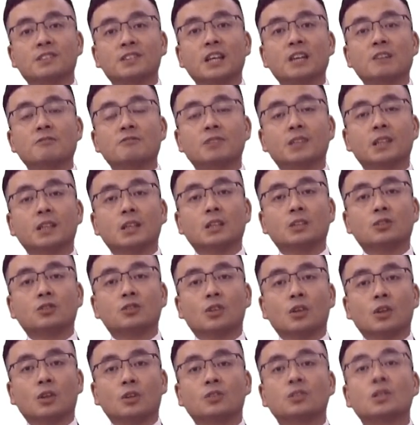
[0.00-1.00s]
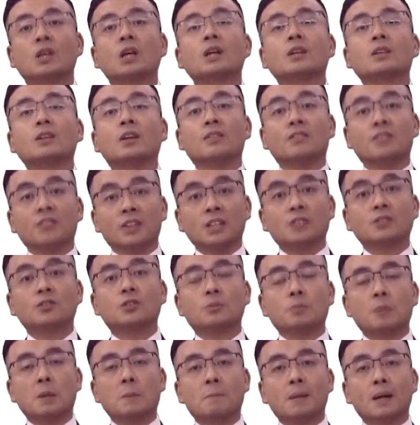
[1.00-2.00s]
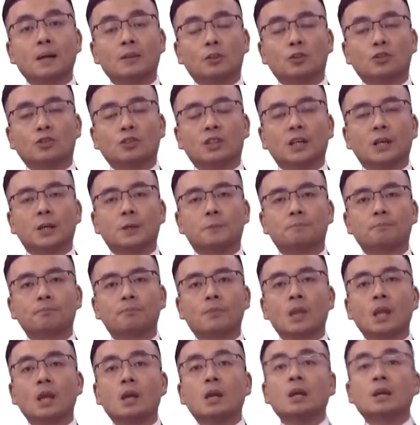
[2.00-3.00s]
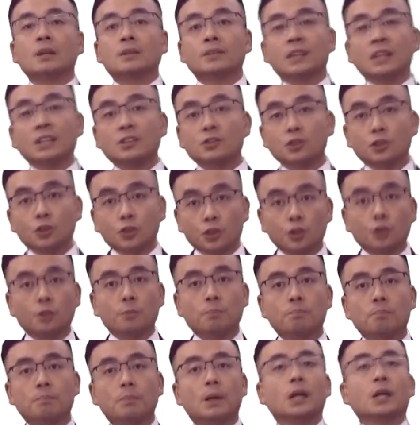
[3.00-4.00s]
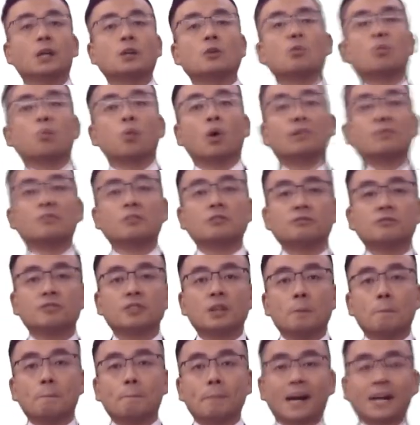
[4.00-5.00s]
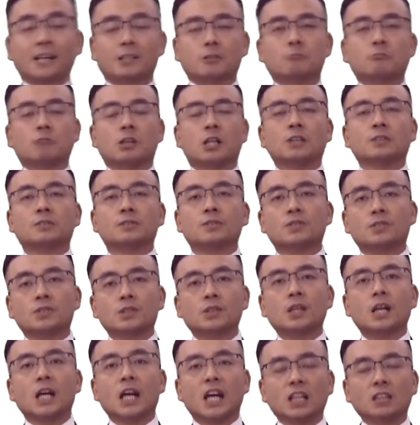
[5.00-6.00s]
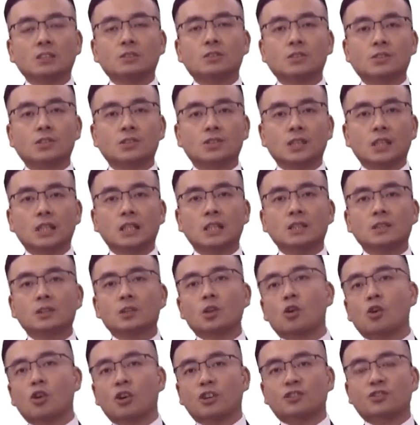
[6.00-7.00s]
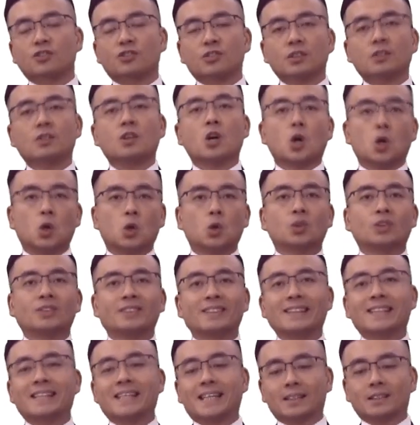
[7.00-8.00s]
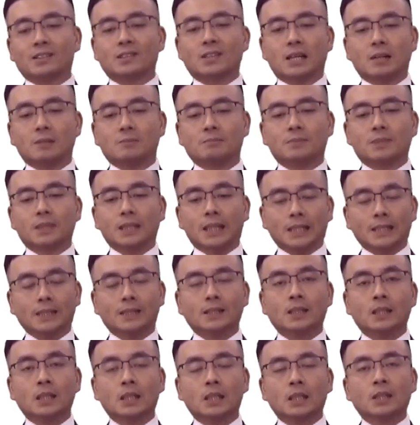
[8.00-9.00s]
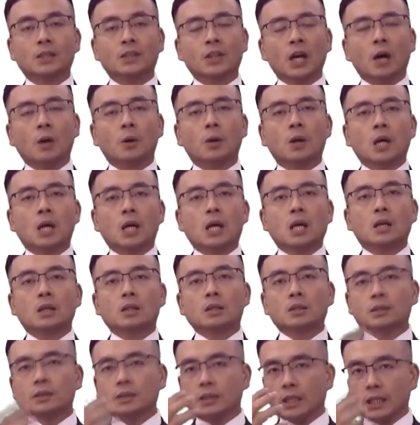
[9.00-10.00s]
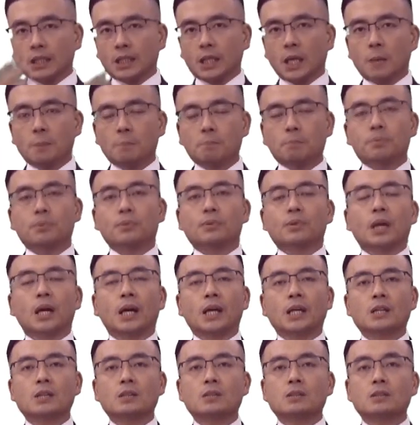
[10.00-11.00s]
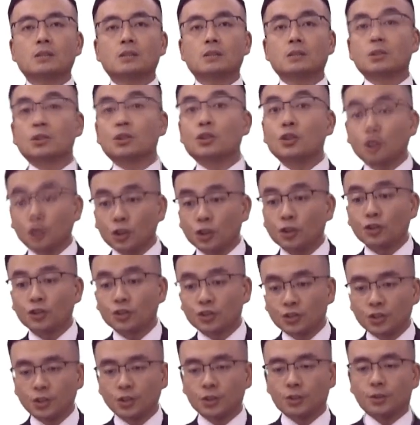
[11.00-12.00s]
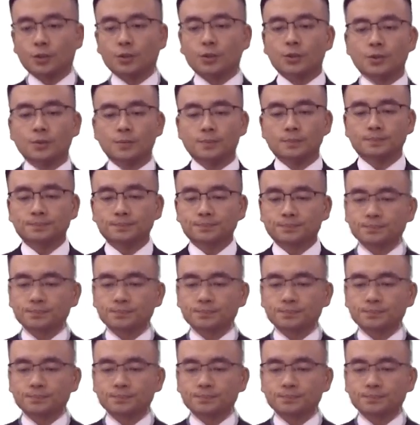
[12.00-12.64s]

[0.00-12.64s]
safety issues that needs to be managed there. This could be one of the background unseen question on the exam date. Now, the company could do